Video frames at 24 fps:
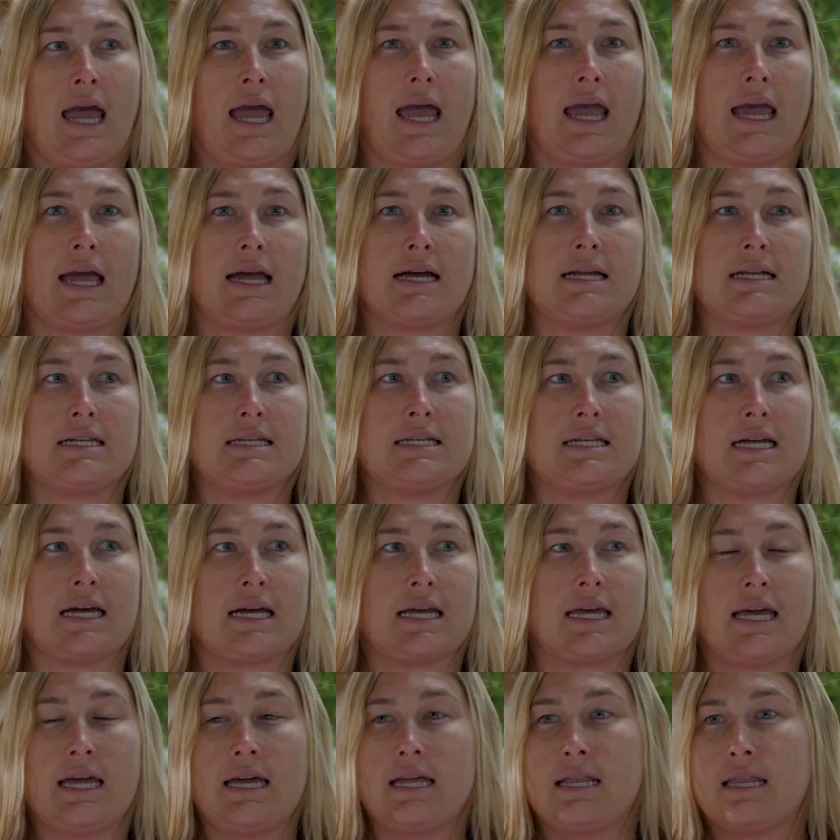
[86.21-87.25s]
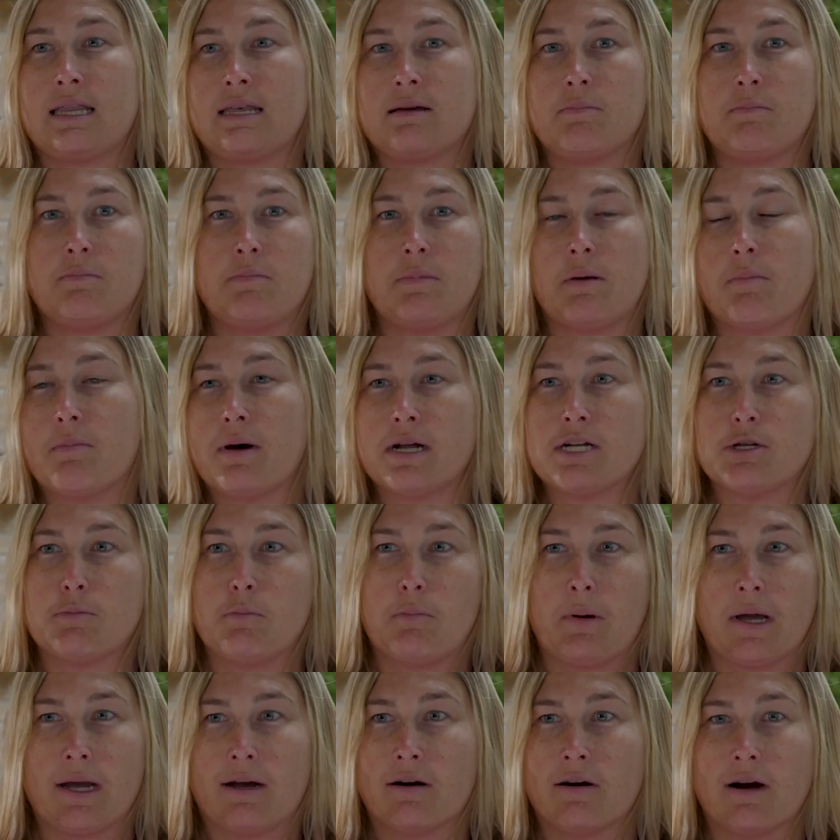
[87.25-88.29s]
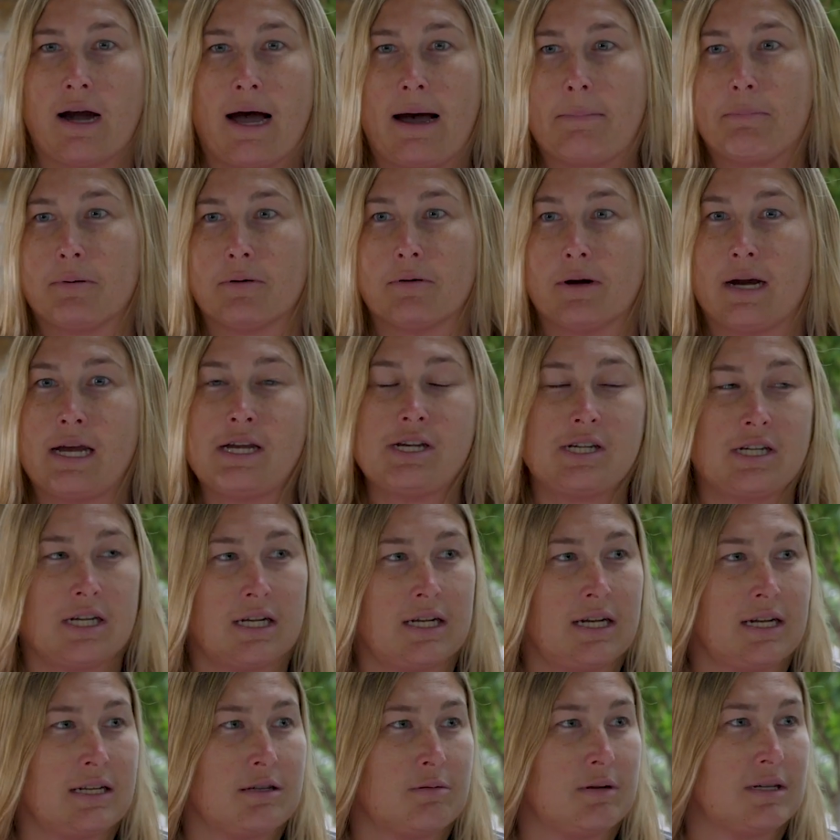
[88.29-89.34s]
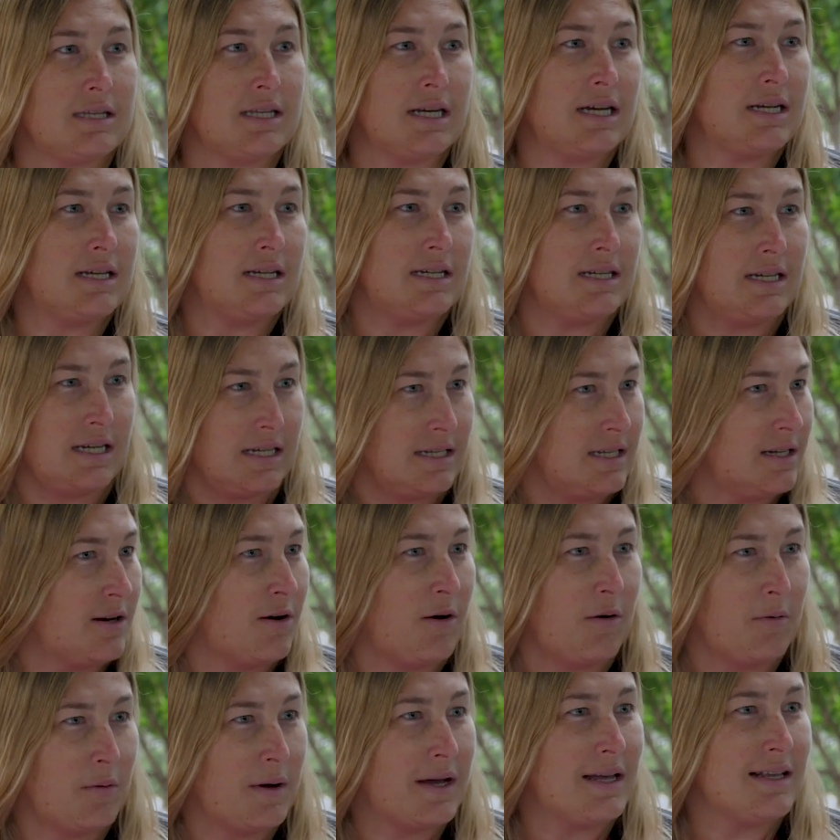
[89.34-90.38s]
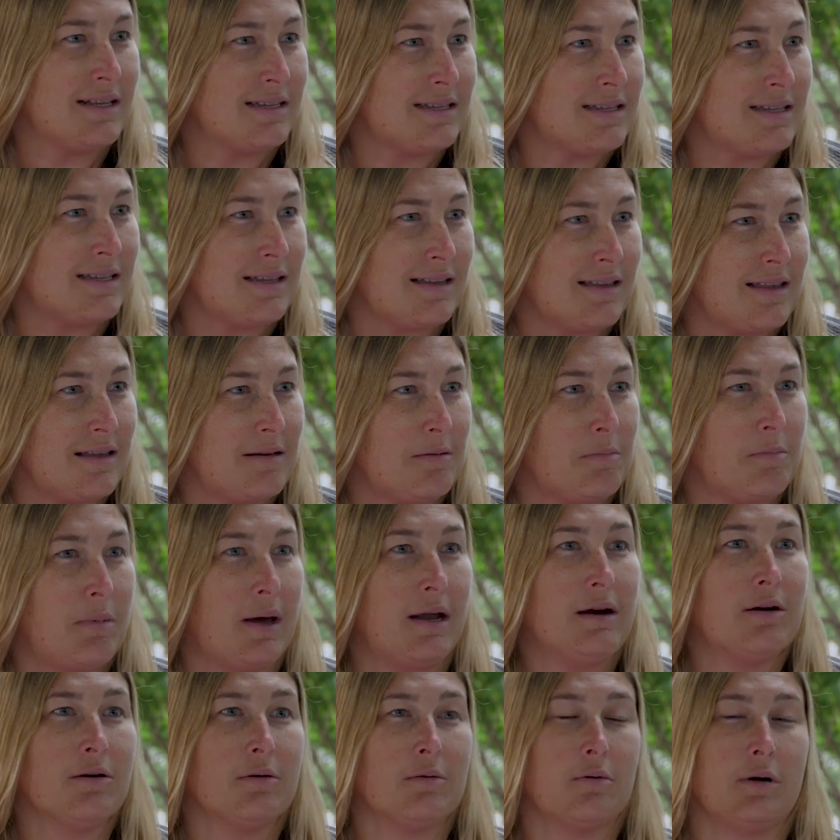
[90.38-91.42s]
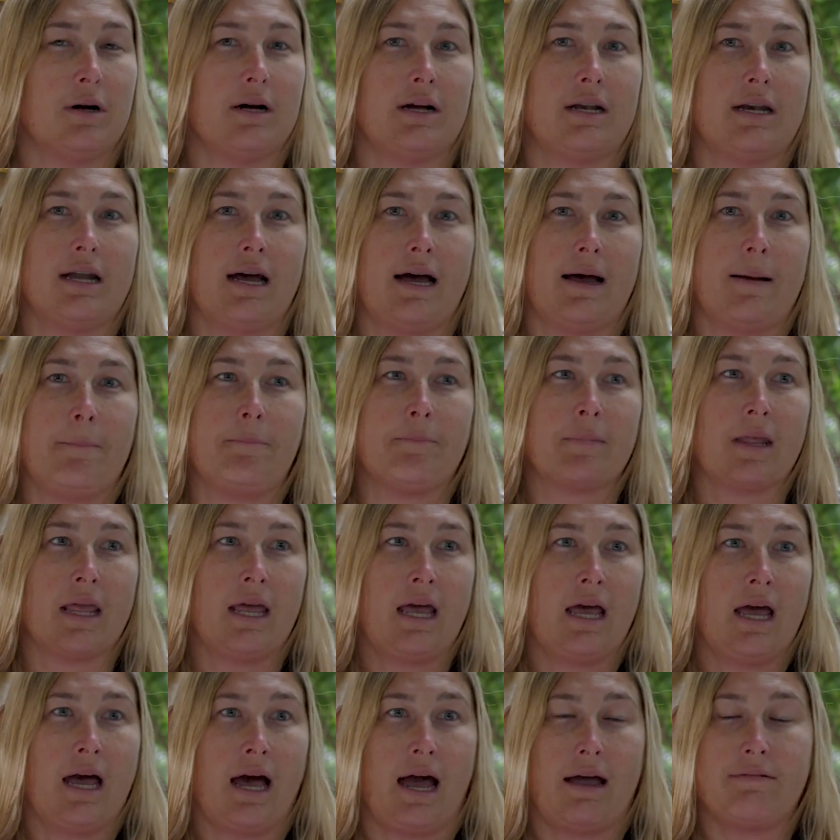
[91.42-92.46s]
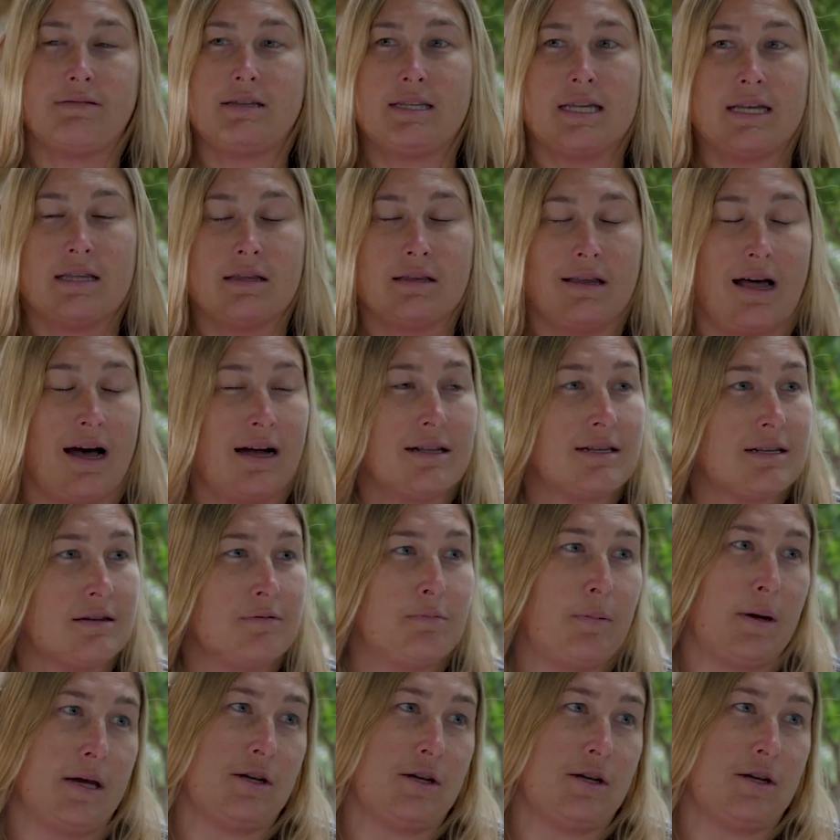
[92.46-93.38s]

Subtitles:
And again, the much bigger operation, as we said, isn't always the better one. I've seen lots of